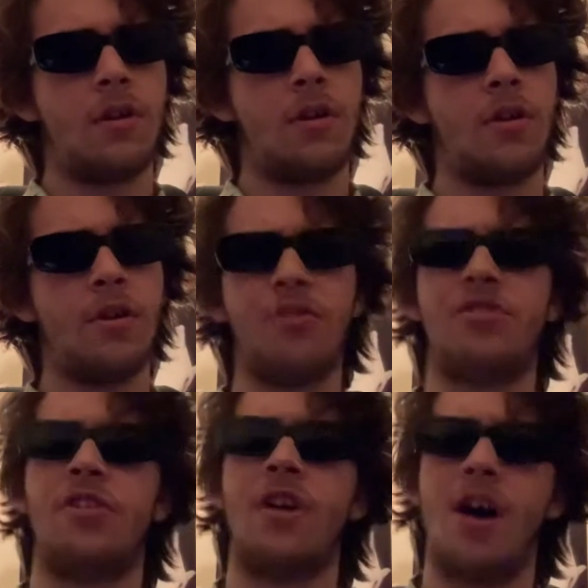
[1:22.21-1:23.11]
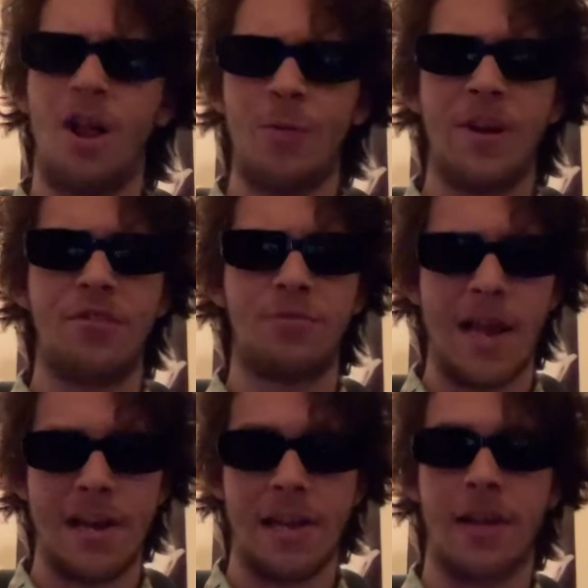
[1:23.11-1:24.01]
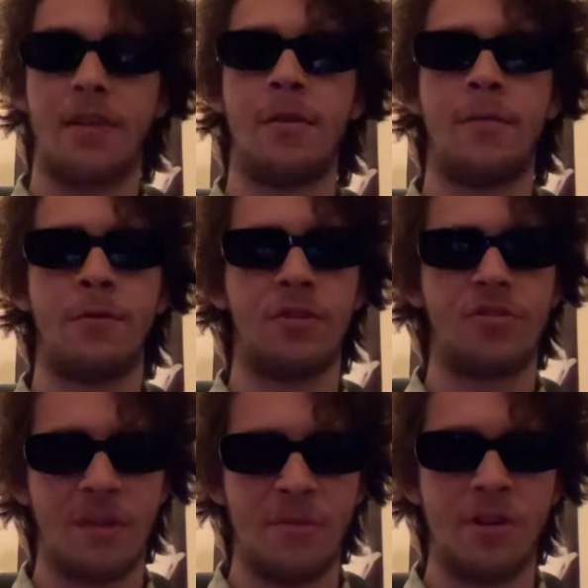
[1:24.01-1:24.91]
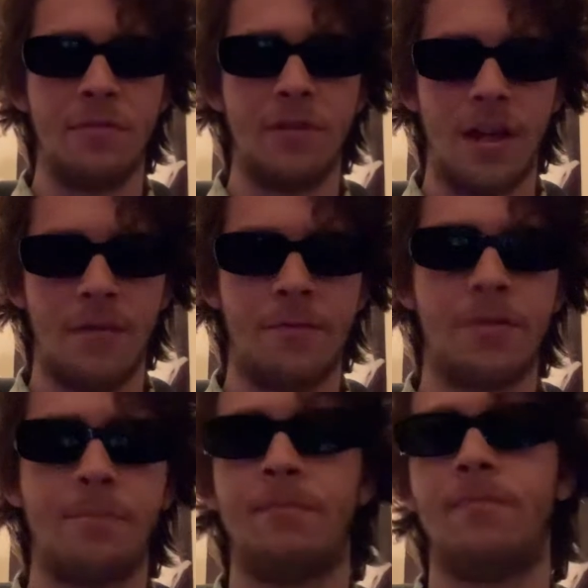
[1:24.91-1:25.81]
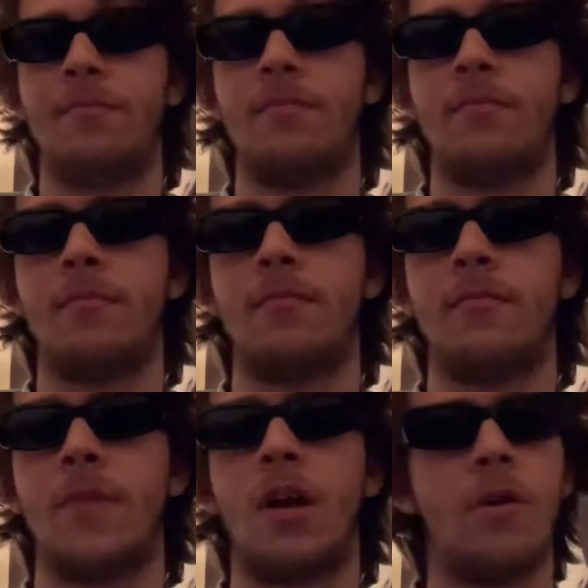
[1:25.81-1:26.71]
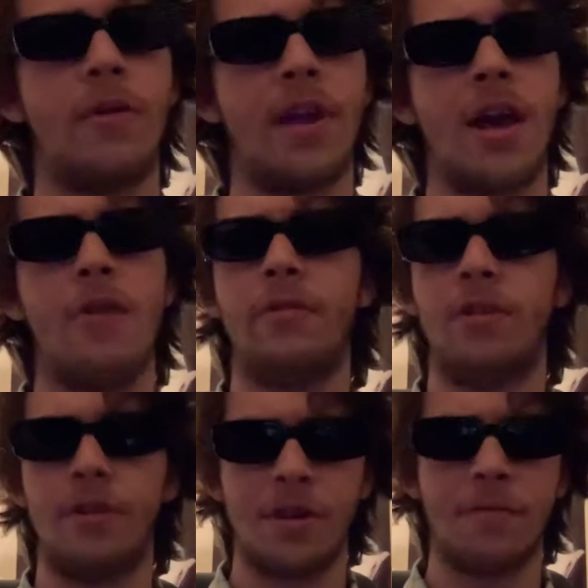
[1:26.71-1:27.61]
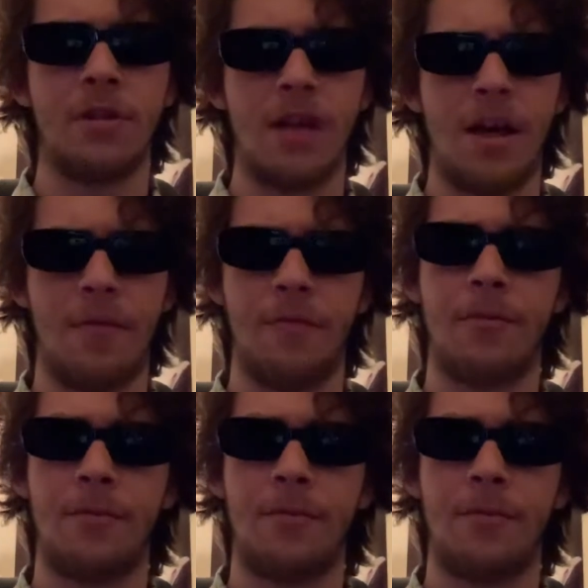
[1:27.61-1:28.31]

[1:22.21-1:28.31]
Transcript: Girls are always ready for a summer of love. Going out and looking for love.